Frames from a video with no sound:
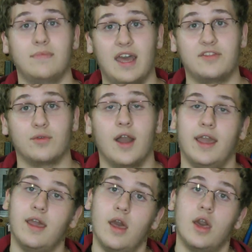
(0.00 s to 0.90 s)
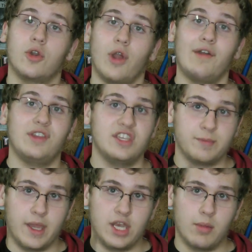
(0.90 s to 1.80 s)
That's right. Gravity is
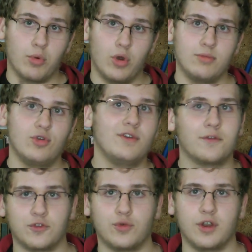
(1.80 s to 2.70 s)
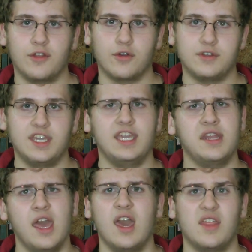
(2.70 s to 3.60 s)
my number 1 movie for 2013.